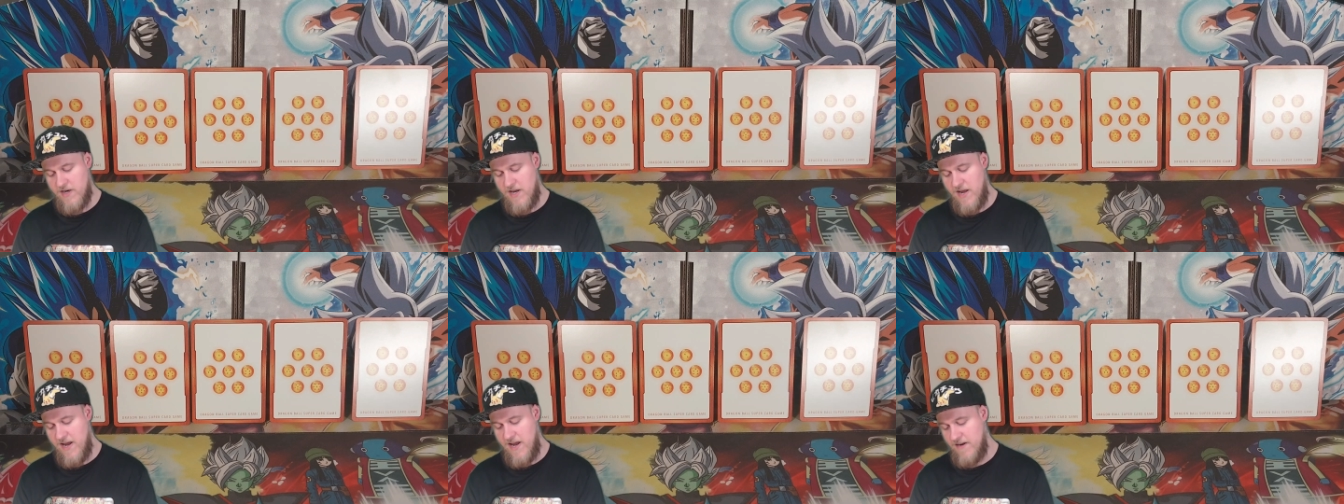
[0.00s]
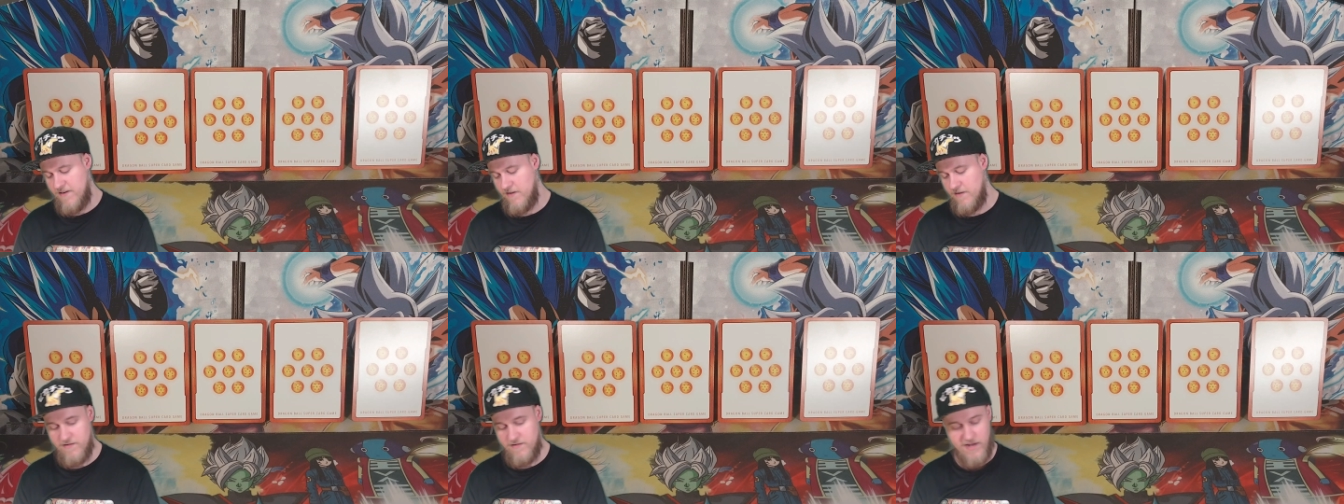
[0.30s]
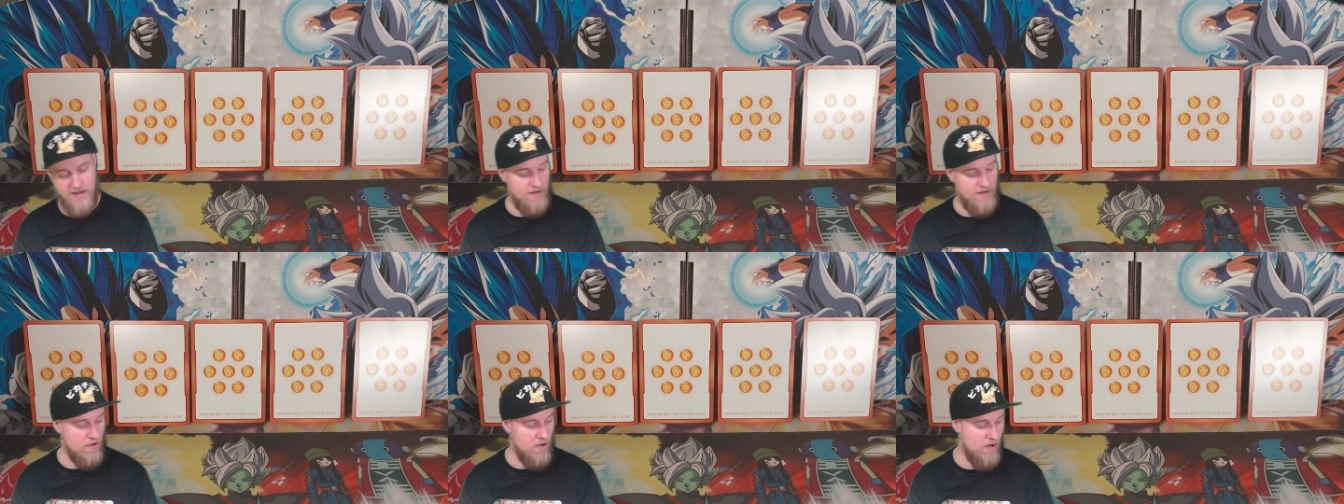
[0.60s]
I had to
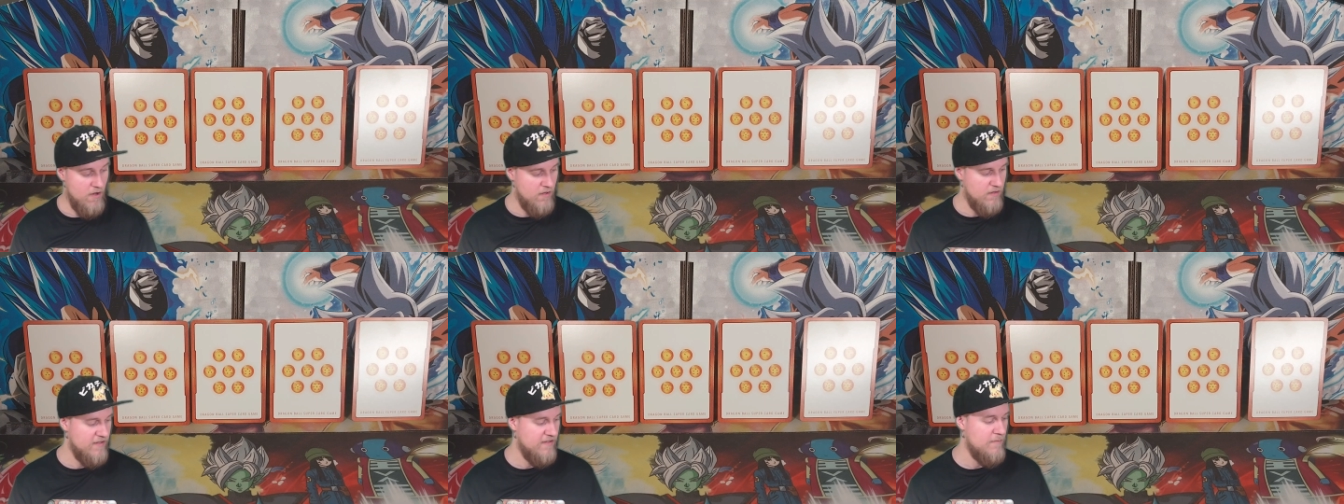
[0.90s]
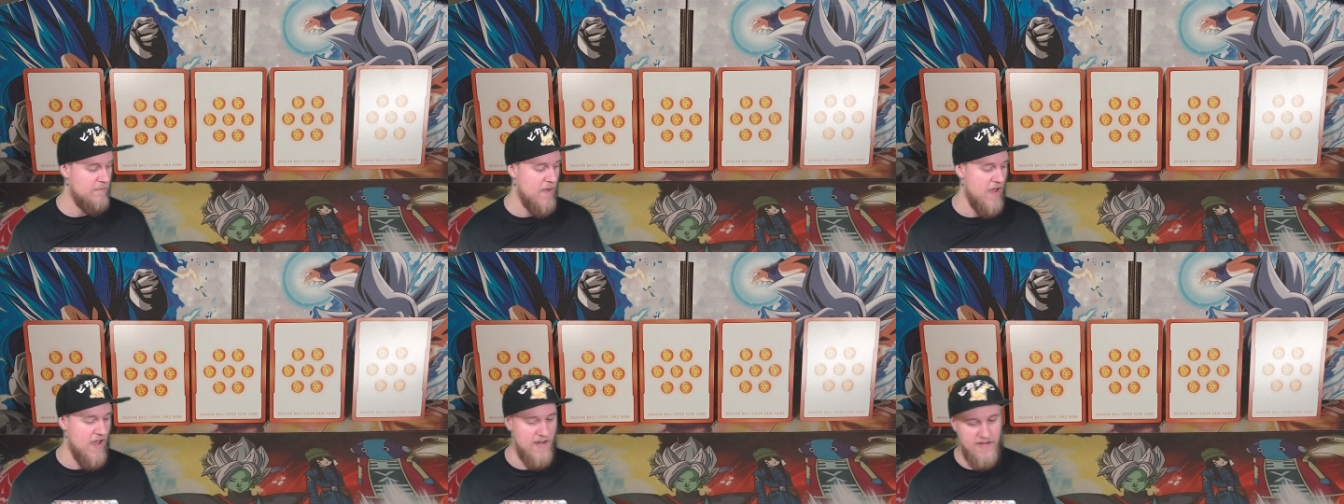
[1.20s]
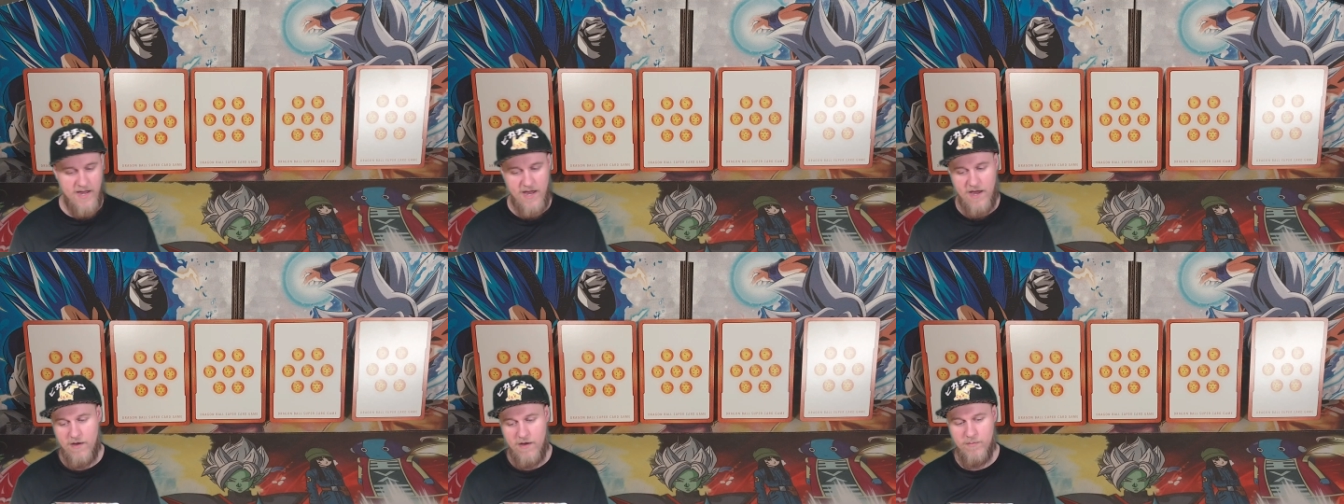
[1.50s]
take all these
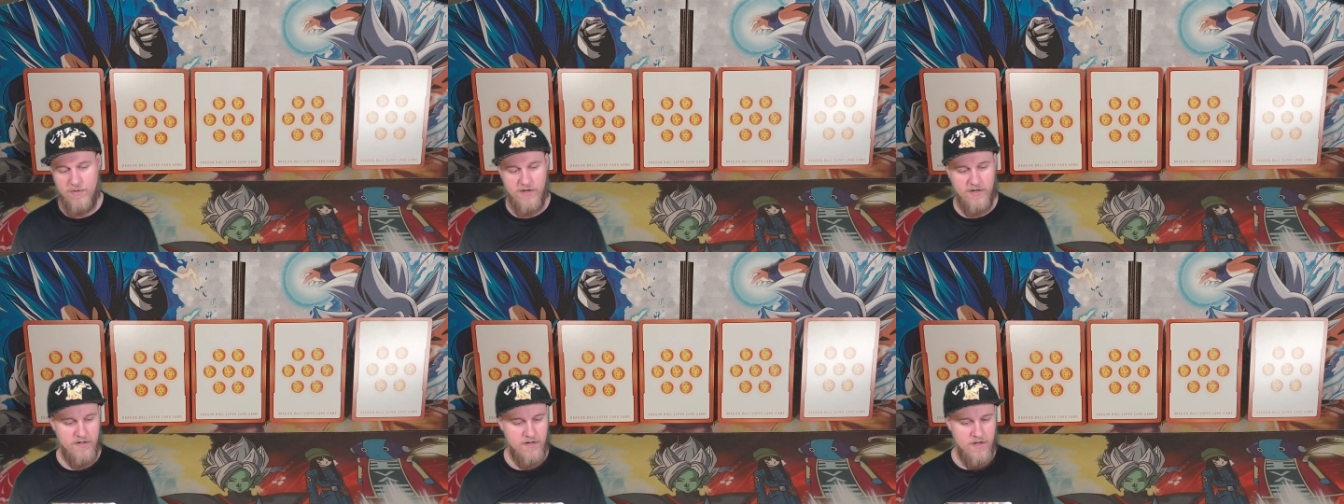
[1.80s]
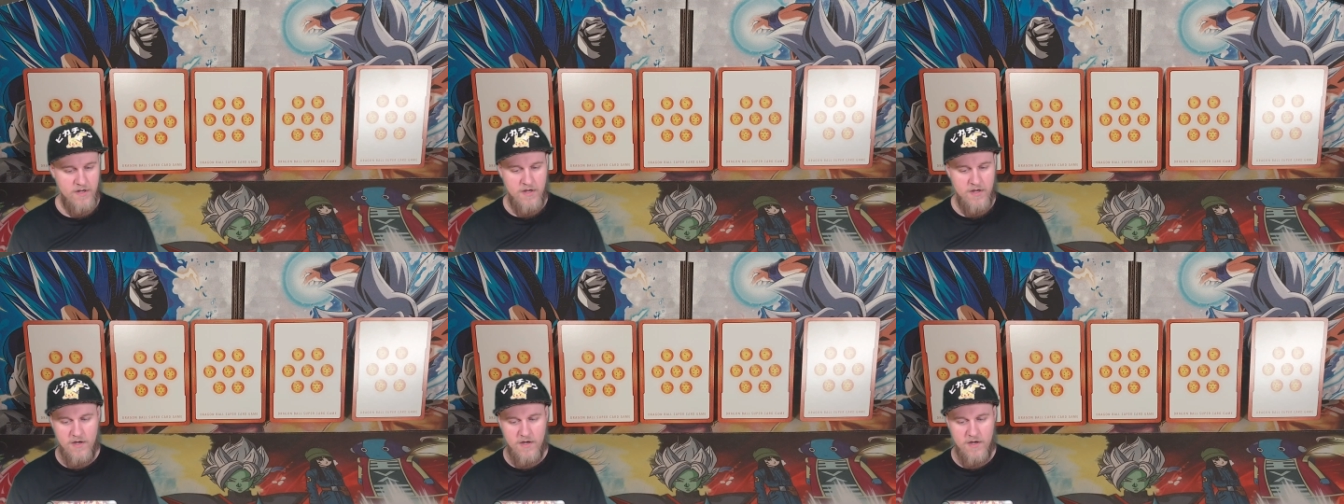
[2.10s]
back out, but